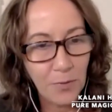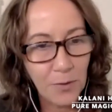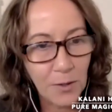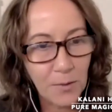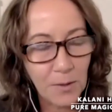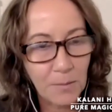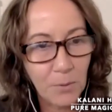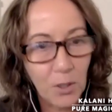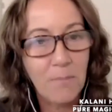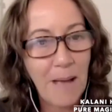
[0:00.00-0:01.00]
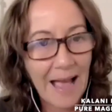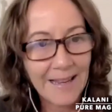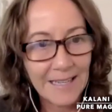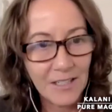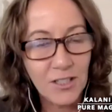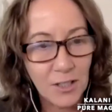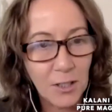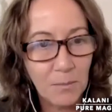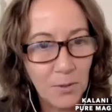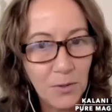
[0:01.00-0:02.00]
the book back into the
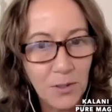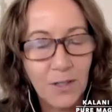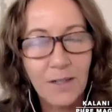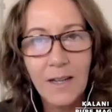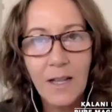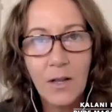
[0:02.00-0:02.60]
computer,